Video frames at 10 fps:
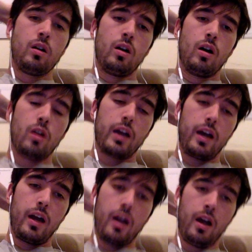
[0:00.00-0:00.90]

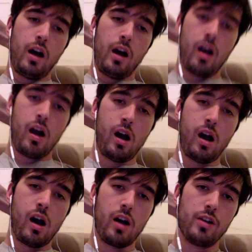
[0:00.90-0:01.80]
Okay,
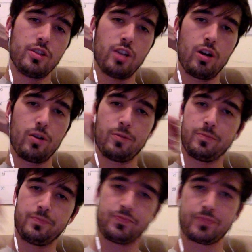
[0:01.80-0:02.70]
so
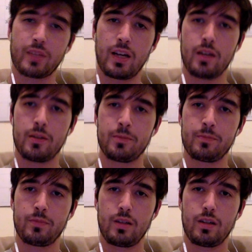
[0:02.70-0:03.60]
I
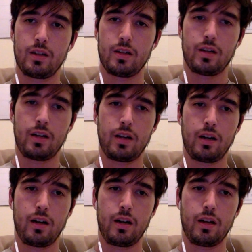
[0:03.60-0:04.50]

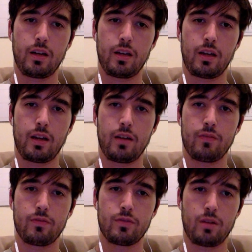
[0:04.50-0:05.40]
already
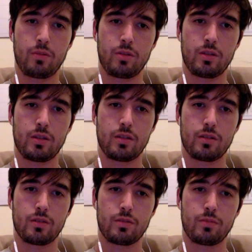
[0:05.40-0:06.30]
have DOM
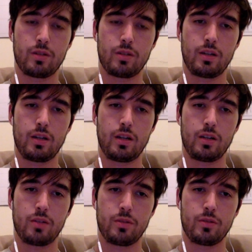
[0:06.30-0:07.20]
utils, parse data
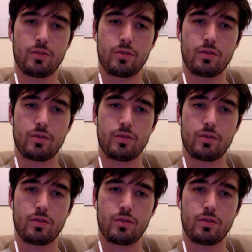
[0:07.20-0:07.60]
attributes,